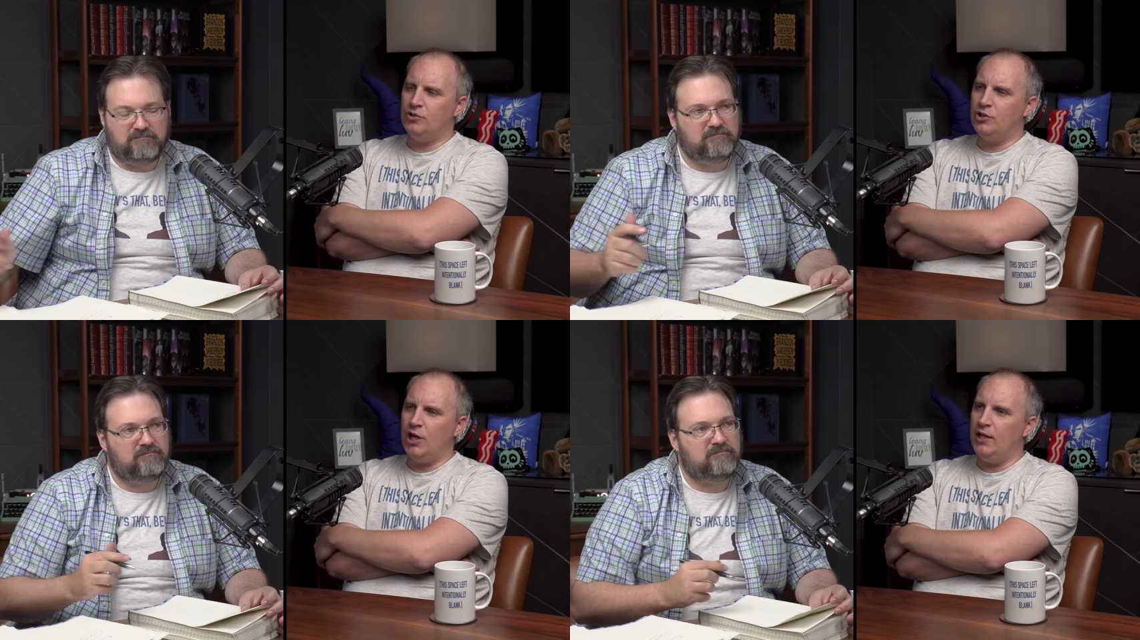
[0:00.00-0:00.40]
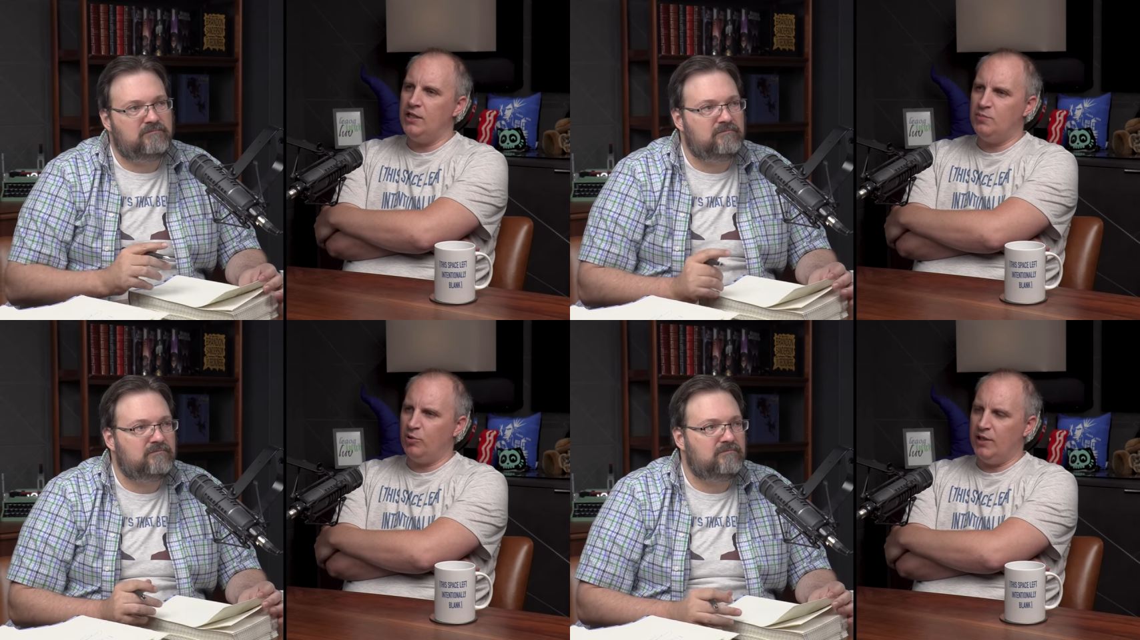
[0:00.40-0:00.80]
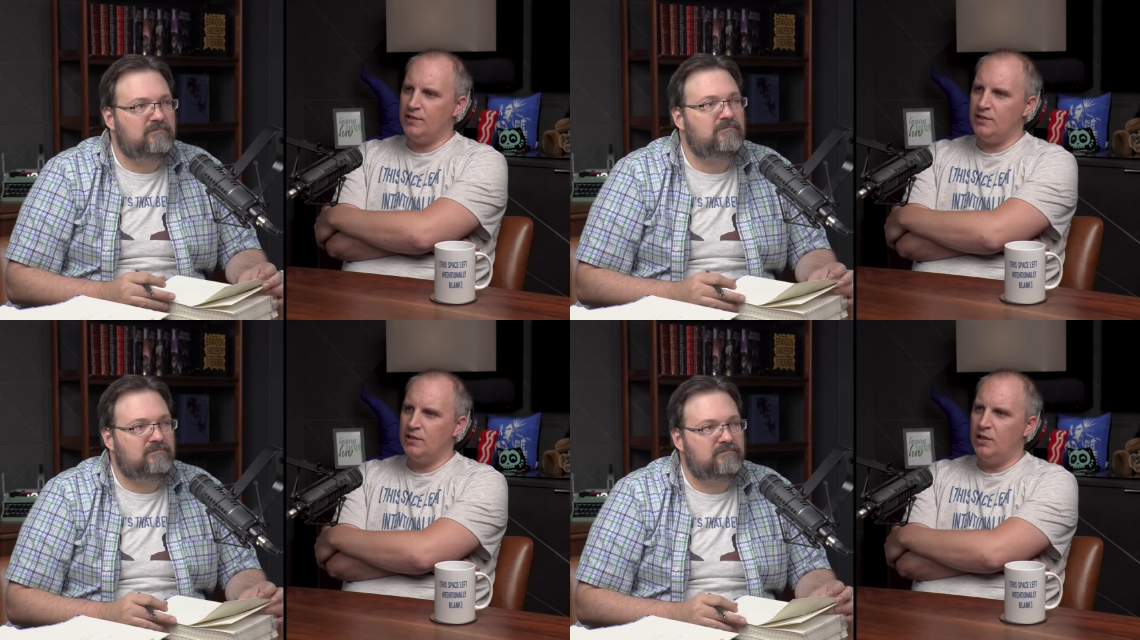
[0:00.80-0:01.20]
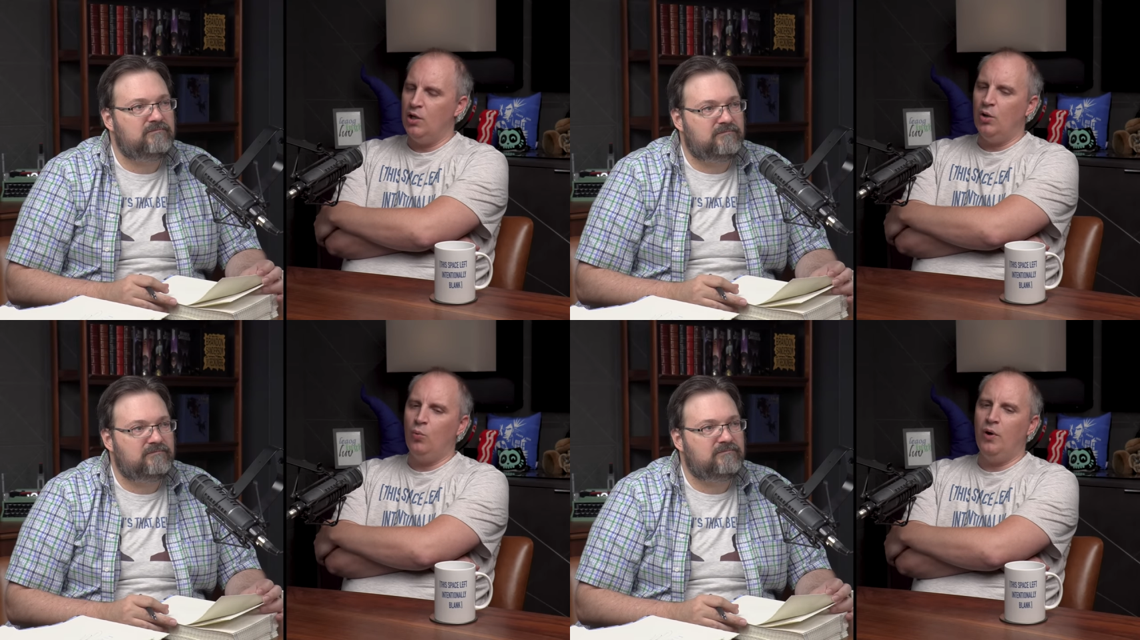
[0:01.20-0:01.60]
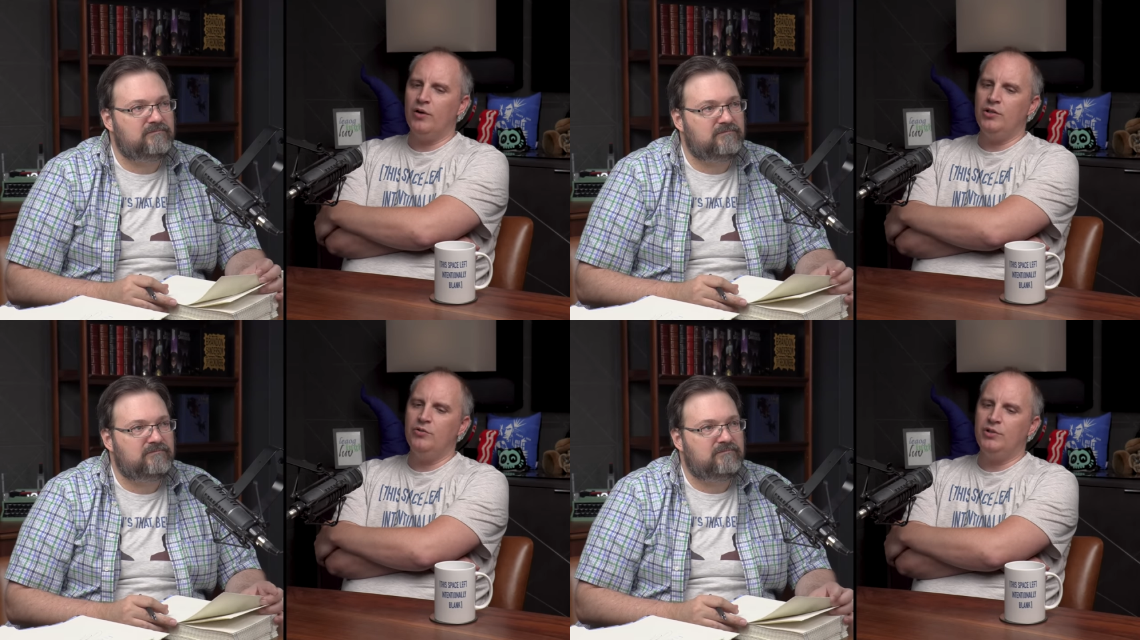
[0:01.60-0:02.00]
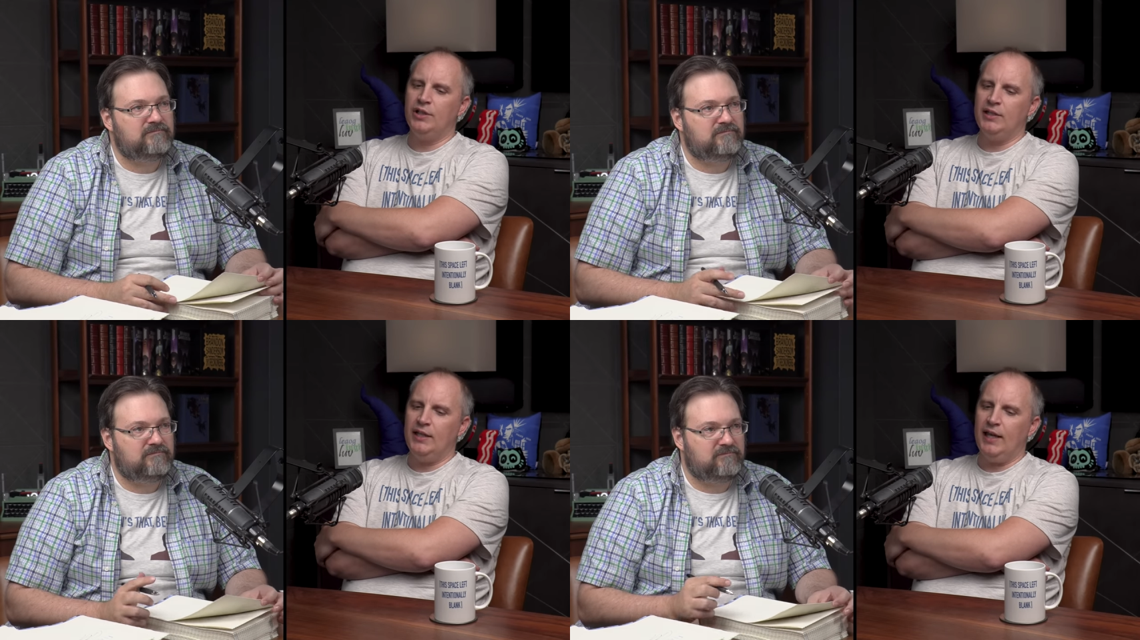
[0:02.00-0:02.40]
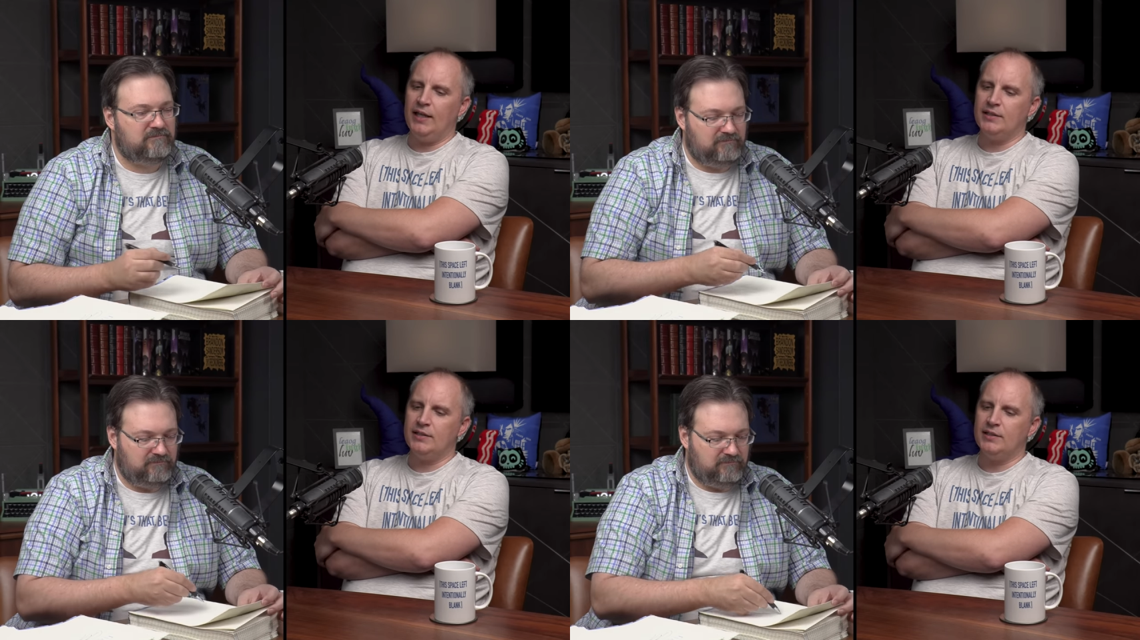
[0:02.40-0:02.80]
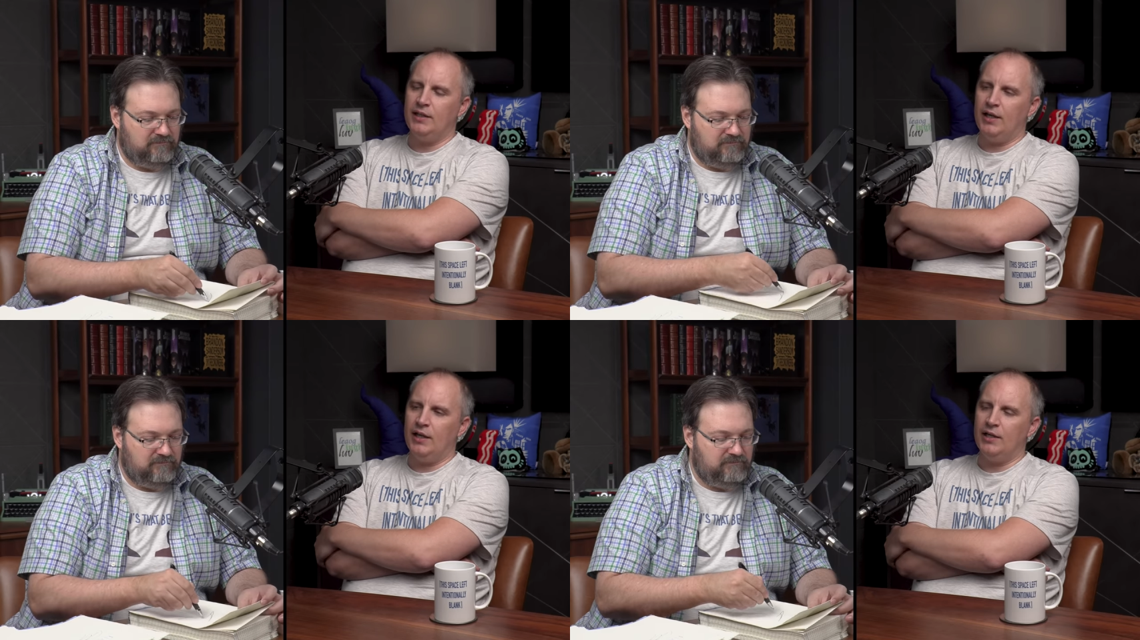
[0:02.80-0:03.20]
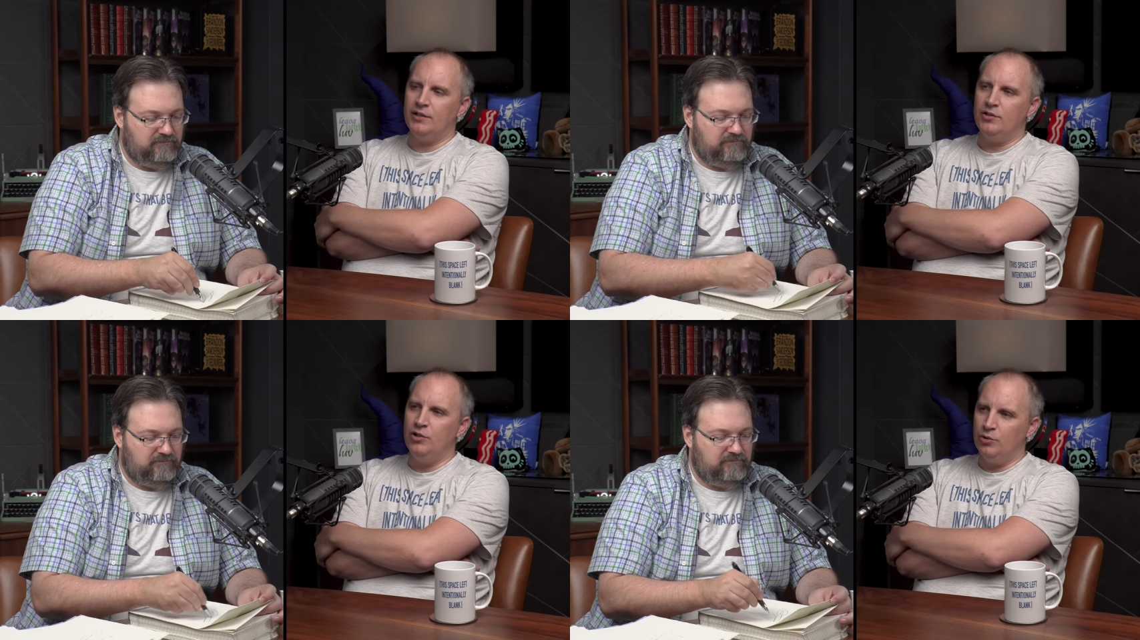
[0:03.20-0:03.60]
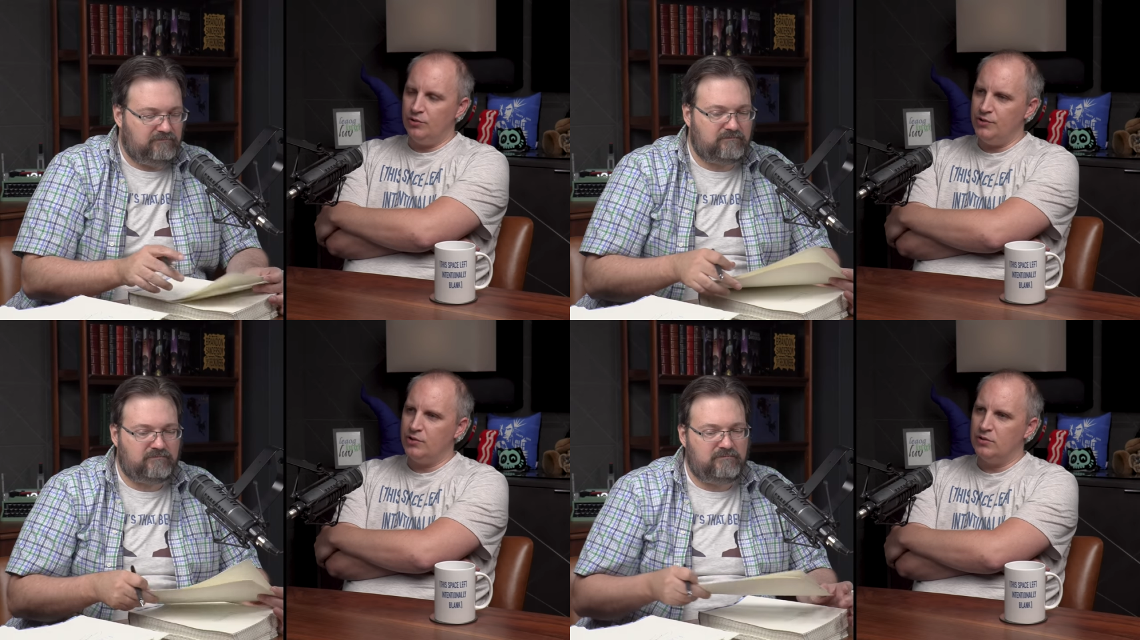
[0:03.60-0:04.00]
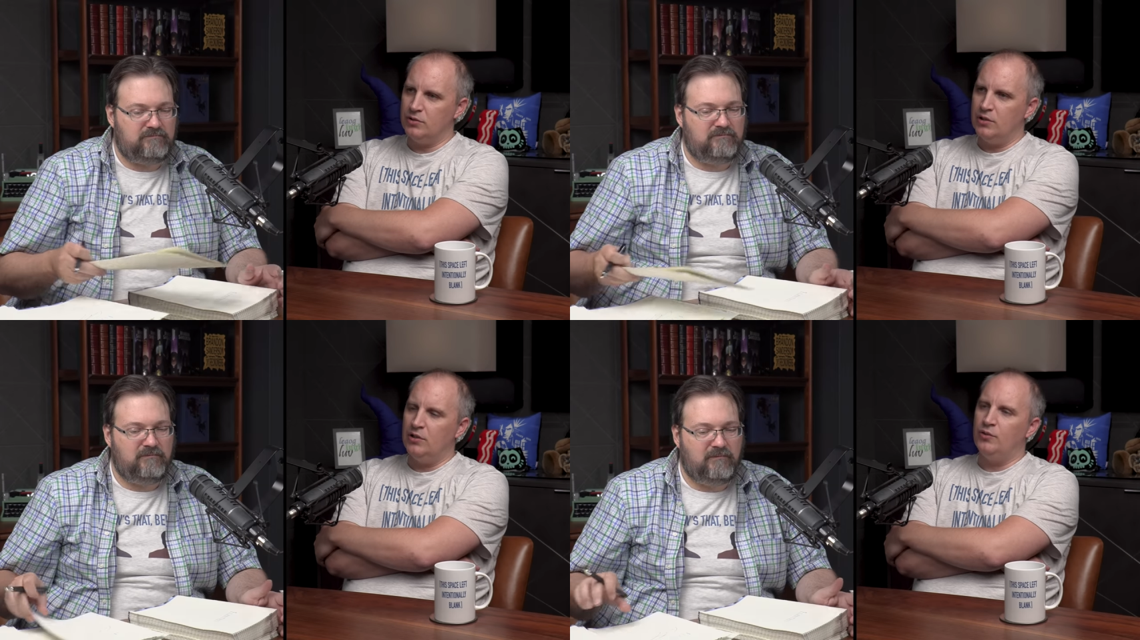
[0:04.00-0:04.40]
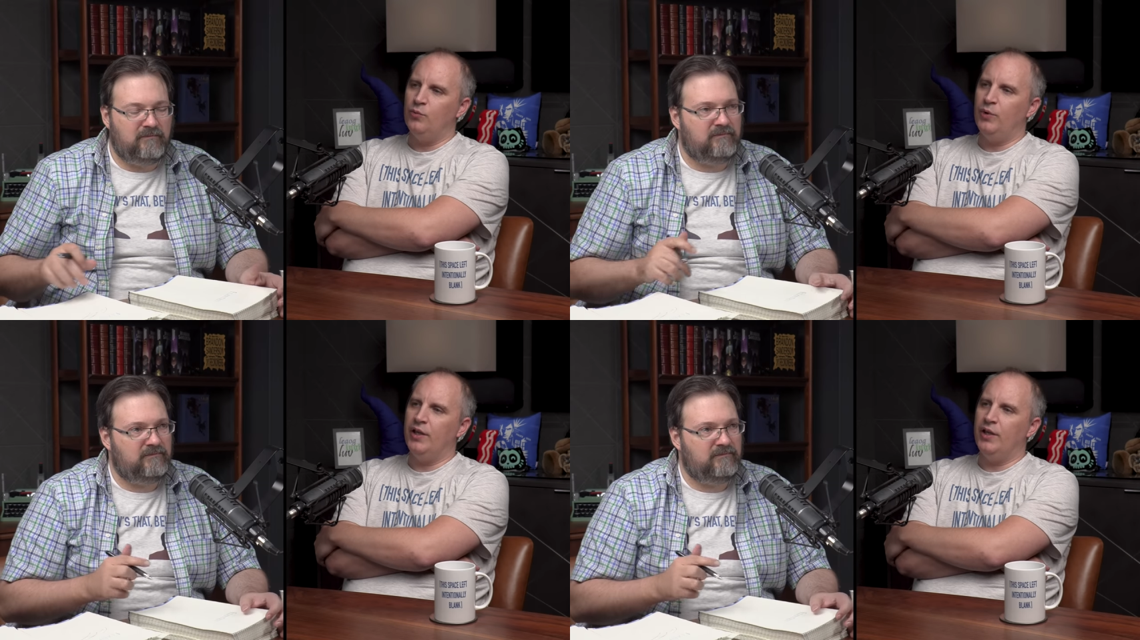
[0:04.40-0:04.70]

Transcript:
Speaker 1: Chinese place where you can get uh, noodles mm-hmm.